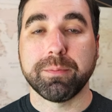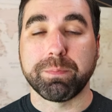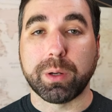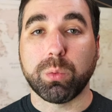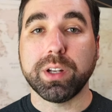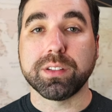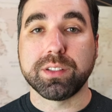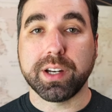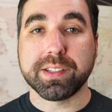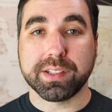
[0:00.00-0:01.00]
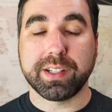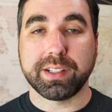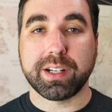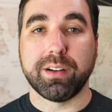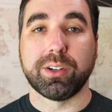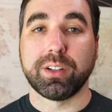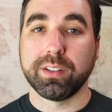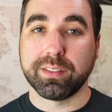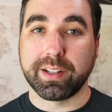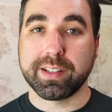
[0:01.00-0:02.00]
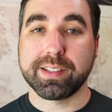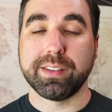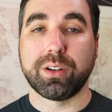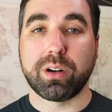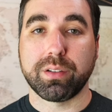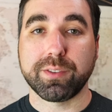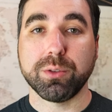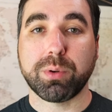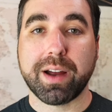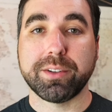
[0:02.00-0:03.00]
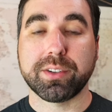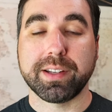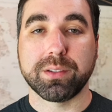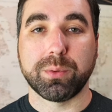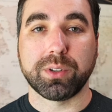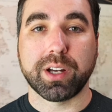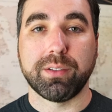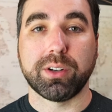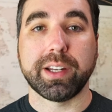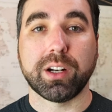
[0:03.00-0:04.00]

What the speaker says: Now, what doesn't it cover? Like I said, there are a few private trains it won't cover.